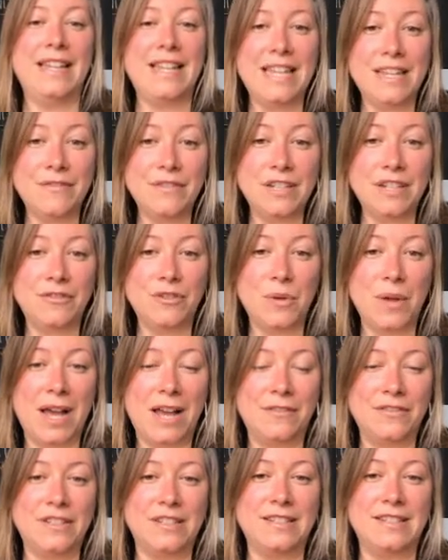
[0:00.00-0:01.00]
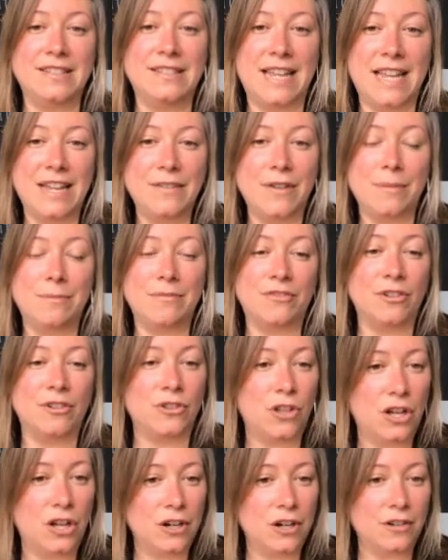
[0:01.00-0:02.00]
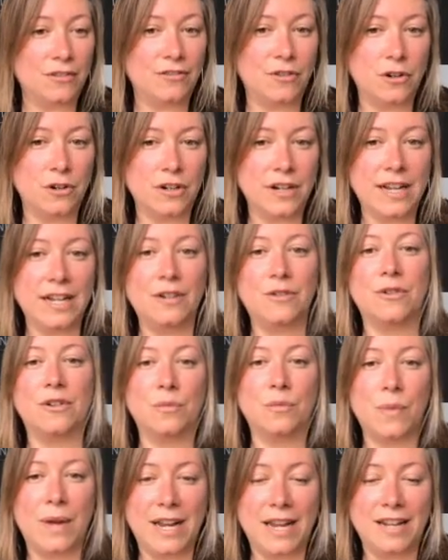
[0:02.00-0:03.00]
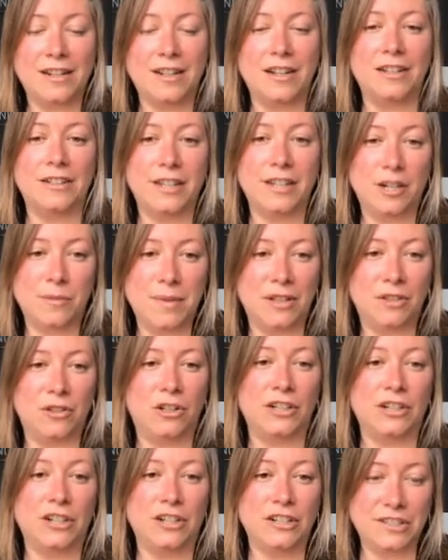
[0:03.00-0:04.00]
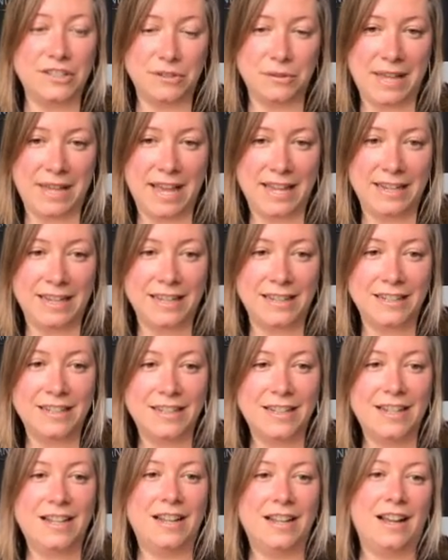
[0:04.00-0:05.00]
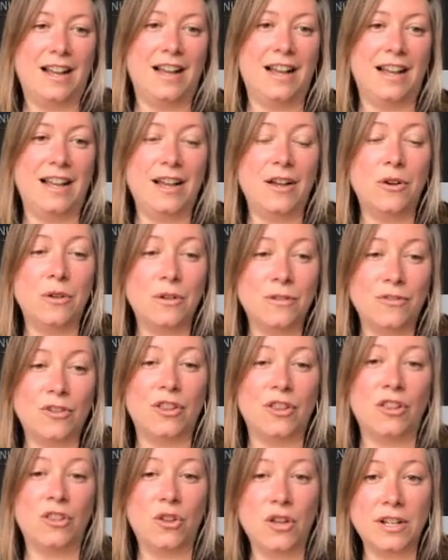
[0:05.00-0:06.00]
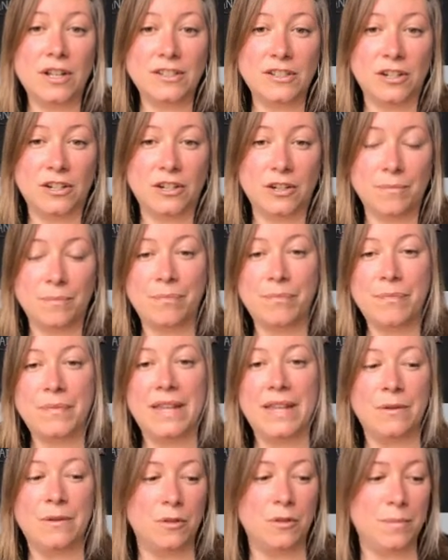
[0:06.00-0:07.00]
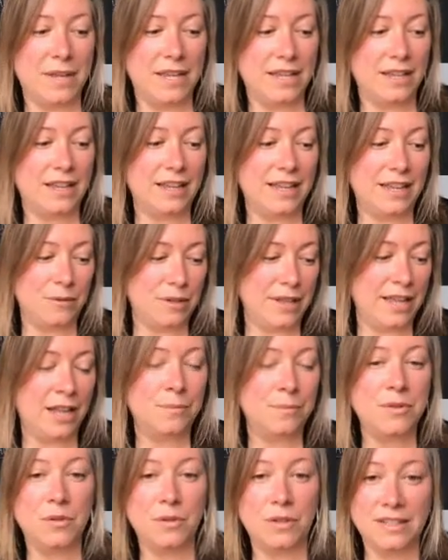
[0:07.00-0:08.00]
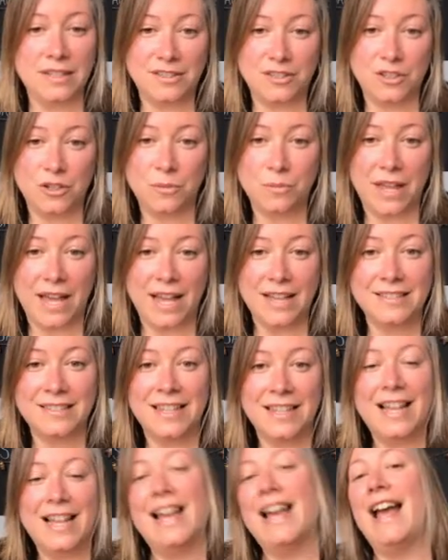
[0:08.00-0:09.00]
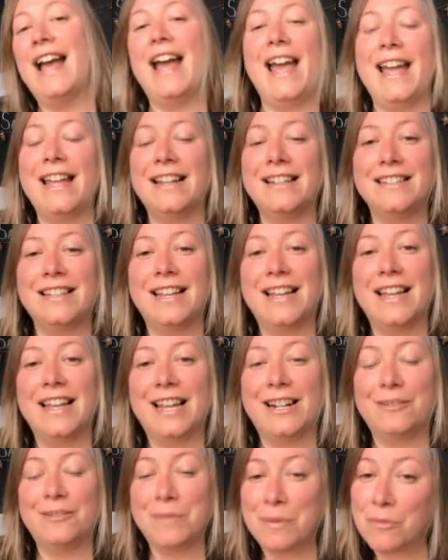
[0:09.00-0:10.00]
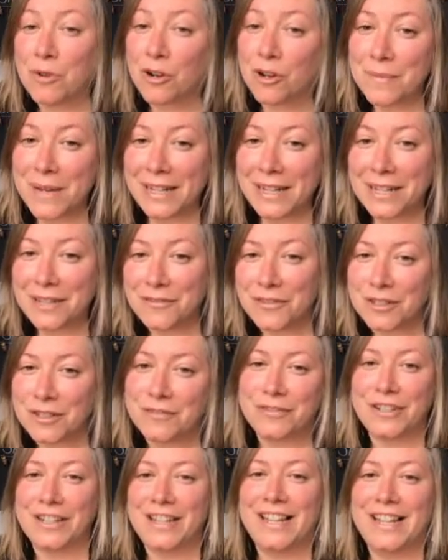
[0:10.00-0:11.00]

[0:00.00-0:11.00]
even if you have to save up for longer for it or wait a little bit longer to get it. Over the long term, it will help you consume less, and it'll be more meaningful for